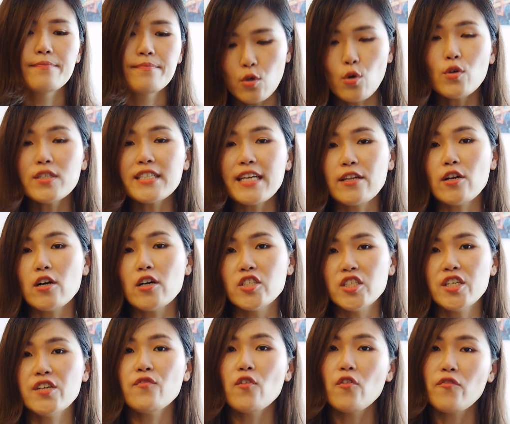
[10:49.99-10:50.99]
Goals are not
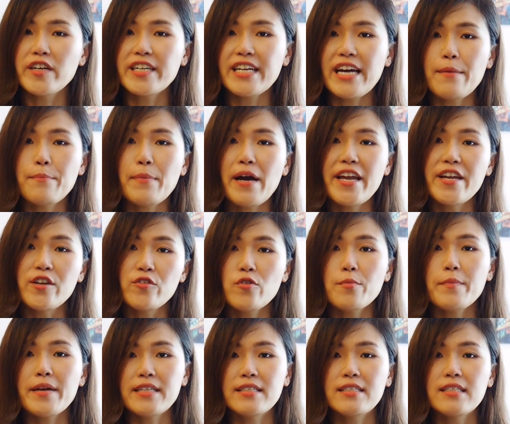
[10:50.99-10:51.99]
achieved overnight but
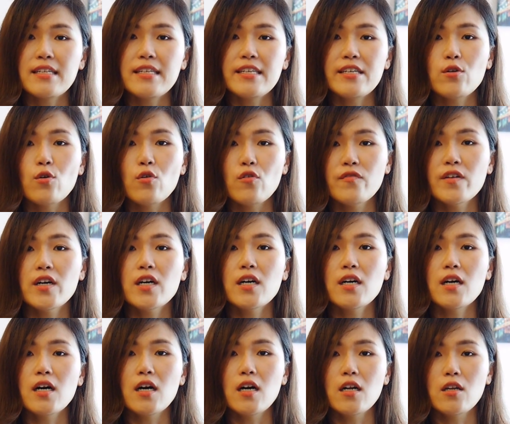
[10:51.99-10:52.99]
incrementally
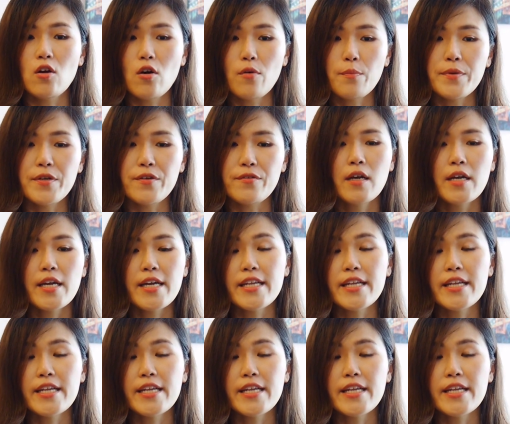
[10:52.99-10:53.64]
over a long period.